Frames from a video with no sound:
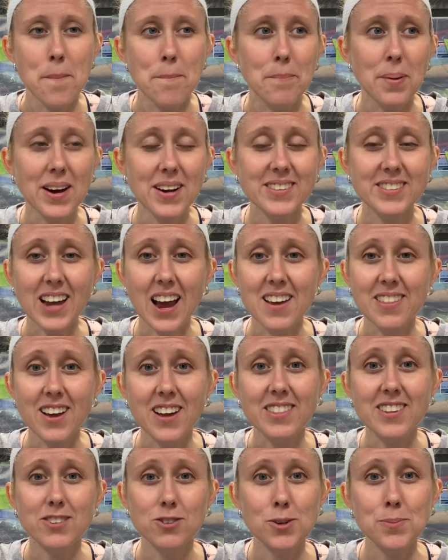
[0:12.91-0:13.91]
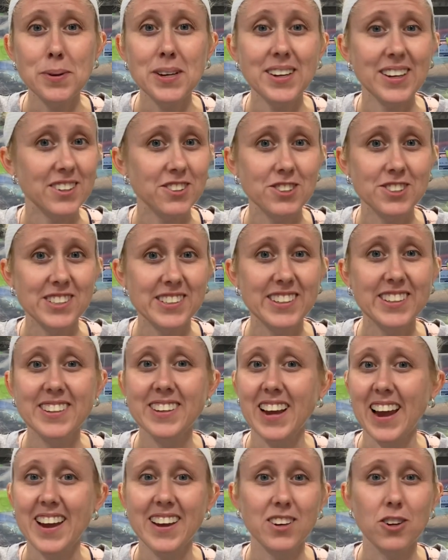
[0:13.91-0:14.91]
but I thought this would be interesting
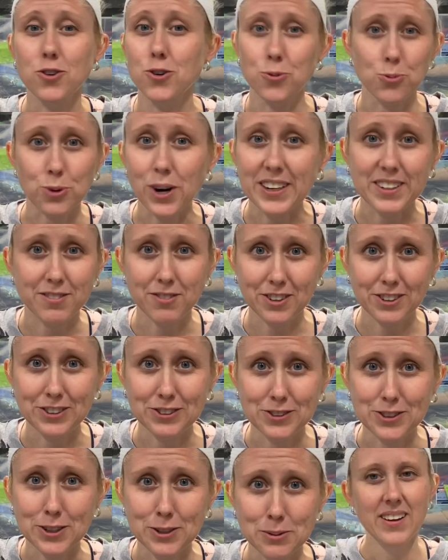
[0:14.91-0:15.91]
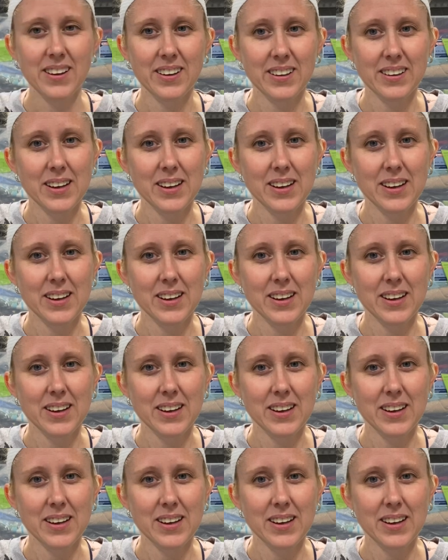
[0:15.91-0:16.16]
and great for YouTube.